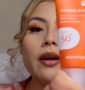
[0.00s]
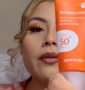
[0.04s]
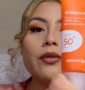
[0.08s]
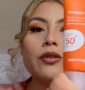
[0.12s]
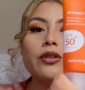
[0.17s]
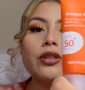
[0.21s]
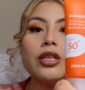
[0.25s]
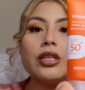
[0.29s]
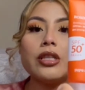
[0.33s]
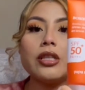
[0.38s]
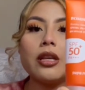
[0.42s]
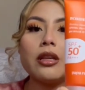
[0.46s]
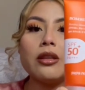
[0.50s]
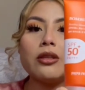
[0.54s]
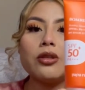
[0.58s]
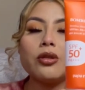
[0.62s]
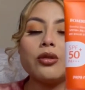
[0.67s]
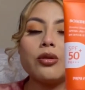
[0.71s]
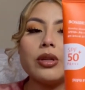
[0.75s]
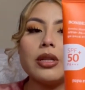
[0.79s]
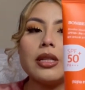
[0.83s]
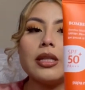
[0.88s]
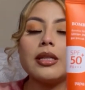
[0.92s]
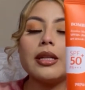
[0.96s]
using
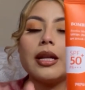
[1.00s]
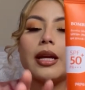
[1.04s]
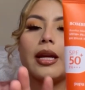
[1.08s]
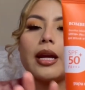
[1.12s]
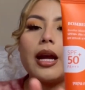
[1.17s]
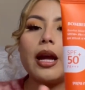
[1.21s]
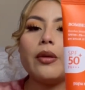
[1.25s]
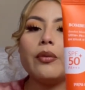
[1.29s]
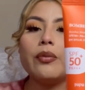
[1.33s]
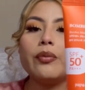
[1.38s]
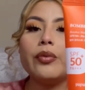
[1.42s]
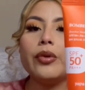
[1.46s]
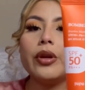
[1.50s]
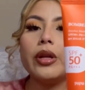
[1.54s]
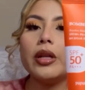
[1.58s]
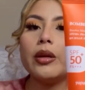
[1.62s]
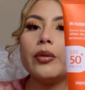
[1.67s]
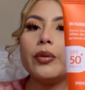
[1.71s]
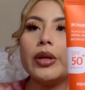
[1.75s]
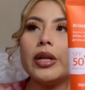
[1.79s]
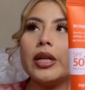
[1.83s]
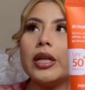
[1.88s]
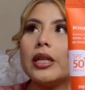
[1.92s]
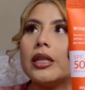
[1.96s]
sunscreen. Like I really
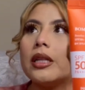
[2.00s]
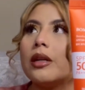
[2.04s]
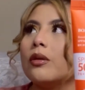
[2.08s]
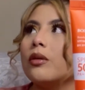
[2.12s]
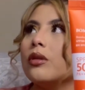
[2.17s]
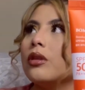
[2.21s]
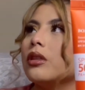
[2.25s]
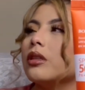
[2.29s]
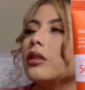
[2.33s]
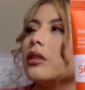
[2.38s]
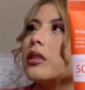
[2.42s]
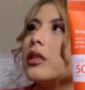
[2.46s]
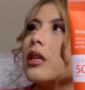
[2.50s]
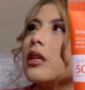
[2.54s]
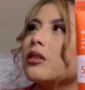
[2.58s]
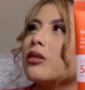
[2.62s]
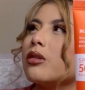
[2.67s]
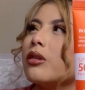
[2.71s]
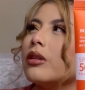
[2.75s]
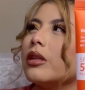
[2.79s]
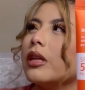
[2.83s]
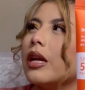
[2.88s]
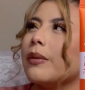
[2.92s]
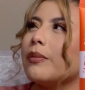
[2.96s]
the
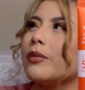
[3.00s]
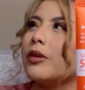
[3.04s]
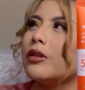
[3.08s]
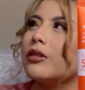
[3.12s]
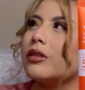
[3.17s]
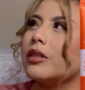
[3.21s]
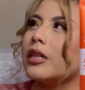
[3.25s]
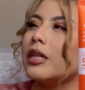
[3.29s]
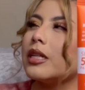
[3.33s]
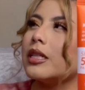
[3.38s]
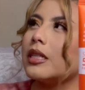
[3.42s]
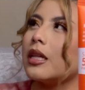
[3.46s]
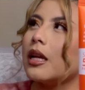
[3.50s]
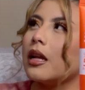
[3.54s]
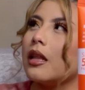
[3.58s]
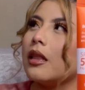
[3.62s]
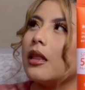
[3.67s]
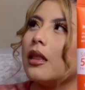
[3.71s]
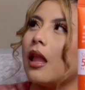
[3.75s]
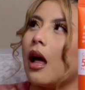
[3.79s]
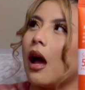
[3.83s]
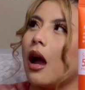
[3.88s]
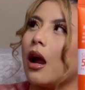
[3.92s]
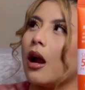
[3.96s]
sunscreen that I'm using is the
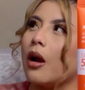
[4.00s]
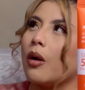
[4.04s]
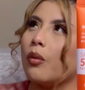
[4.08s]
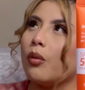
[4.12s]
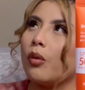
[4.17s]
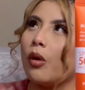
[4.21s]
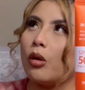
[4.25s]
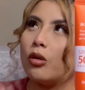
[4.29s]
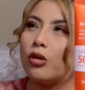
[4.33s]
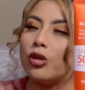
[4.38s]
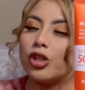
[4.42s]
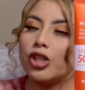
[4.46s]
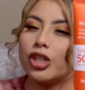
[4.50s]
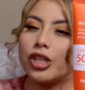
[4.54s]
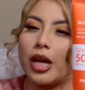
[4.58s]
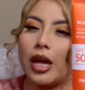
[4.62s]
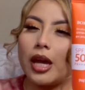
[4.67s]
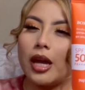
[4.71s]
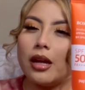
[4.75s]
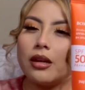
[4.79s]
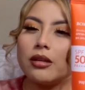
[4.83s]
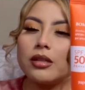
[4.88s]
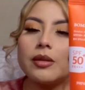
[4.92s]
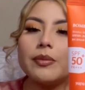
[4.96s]
La Roche
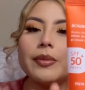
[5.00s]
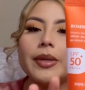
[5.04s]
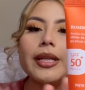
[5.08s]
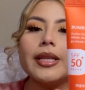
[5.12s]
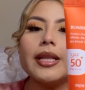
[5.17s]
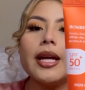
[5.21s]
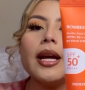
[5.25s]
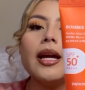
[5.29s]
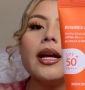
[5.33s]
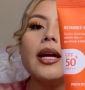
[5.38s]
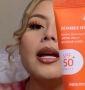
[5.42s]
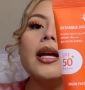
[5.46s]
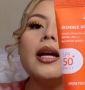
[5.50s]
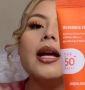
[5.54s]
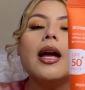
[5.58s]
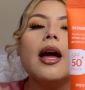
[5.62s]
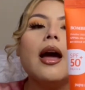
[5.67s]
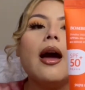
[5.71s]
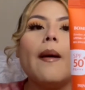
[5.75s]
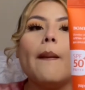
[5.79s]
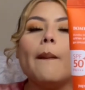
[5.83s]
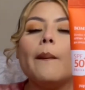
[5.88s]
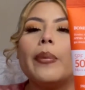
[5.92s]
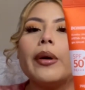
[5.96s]
or something like that,
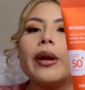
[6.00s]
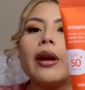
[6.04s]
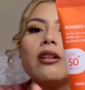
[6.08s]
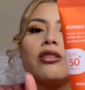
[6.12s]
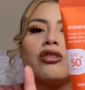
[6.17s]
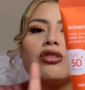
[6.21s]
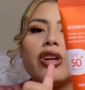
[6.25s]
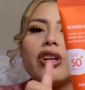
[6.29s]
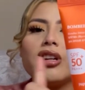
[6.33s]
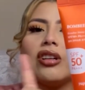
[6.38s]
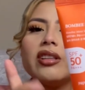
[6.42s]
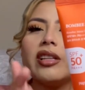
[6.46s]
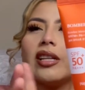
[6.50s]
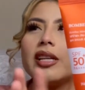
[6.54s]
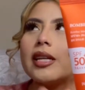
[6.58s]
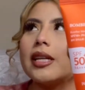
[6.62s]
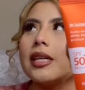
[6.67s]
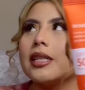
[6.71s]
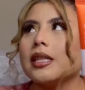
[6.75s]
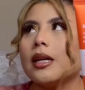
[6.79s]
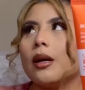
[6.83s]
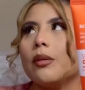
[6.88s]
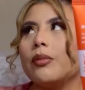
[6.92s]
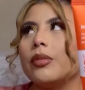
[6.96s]
but I'll try to link
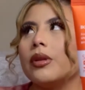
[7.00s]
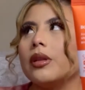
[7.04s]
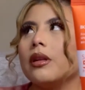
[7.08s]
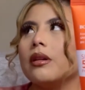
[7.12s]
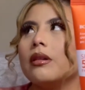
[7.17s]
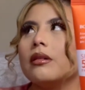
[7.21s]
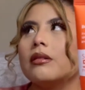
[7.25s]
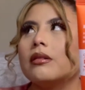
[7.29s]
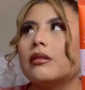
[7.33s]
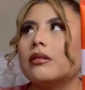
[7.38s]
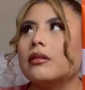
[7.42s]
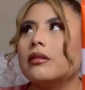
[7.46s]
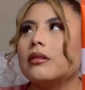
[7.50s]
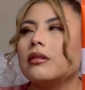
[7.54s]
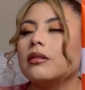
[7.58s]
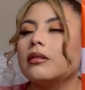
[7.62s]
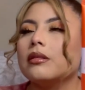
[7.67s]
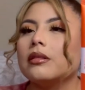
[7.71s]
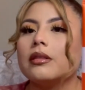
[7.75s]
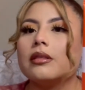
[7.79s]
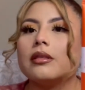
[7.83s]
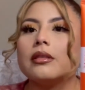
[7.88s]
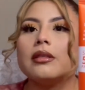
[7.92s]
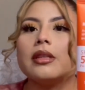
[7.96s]
it down below,
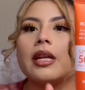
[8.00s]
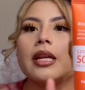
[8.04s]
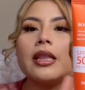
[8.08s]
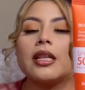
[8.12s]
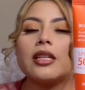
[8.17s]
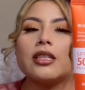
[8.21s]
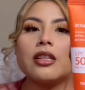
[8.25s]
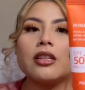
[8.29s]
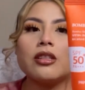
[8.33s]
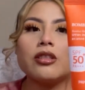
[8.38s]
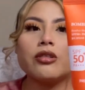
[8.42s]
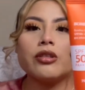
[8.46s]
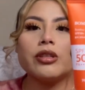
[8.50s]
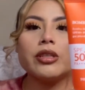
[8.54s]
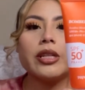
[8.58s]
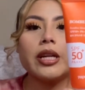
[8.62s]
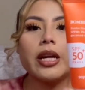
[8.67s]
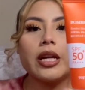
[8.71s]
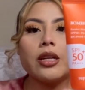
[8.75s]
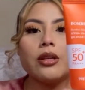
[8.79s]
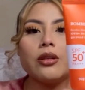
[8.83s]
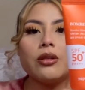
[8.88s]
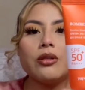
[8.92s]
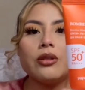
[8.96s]
like the sunscreen that I
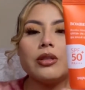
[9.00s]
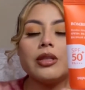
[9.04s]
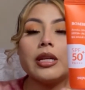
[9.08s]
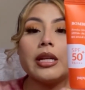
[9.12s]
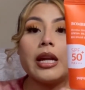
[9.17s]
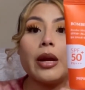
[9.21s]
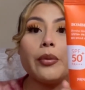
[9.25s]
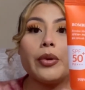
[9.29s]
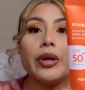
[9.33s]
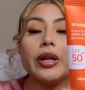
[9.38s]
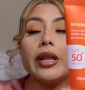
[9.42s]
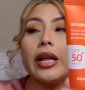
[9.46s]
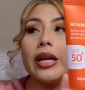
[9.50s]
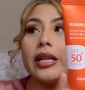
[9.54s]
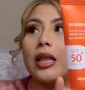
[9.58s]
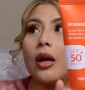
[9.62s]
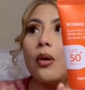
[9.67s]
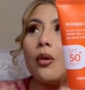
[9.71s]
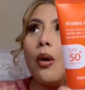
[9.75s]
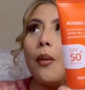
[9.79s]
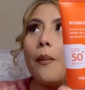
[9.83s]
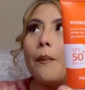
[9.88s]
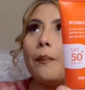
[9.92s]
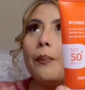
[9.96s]
use. And I really like that
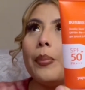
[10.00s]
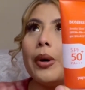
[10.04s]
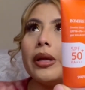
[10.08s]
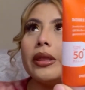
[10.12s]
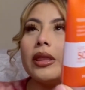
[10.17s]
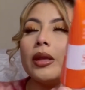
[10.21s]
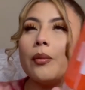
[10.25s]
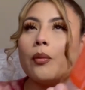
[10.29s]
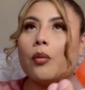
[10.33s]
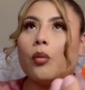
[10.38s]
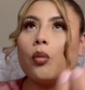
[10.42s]
one. But the